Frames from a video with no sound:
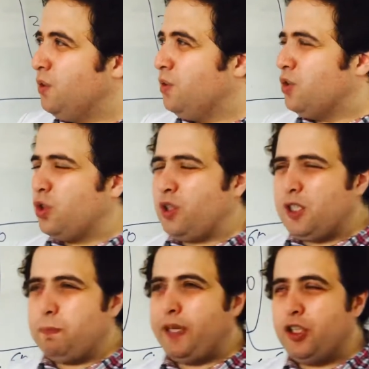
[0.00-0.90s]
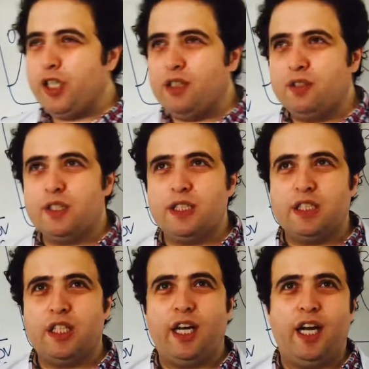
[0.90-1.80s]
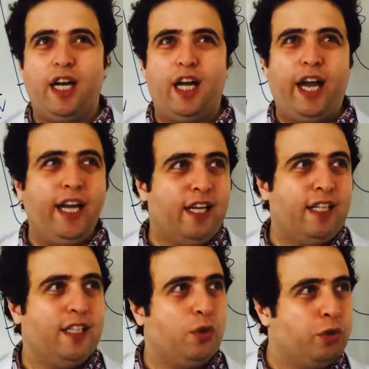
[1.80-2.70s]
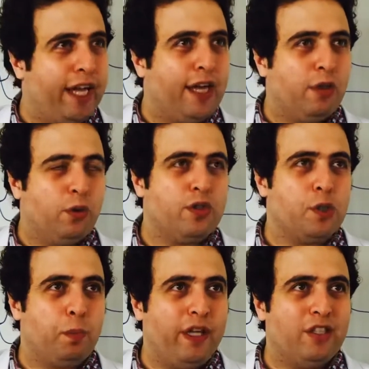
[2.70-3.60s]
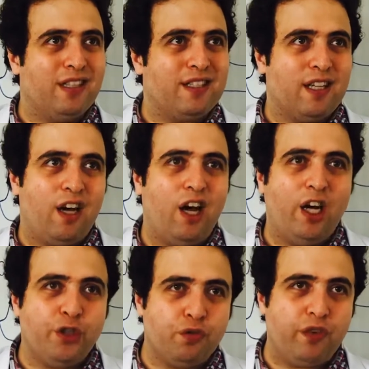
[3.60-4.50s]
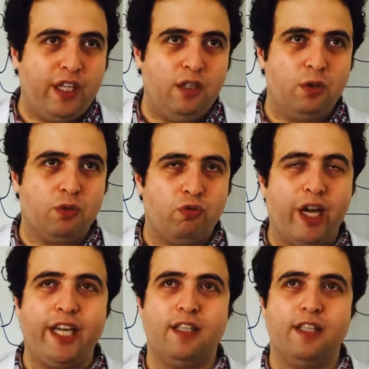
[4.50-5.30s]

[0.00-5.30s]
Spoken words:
So this patient, I can now diagnose this patient as a heart failure. Why?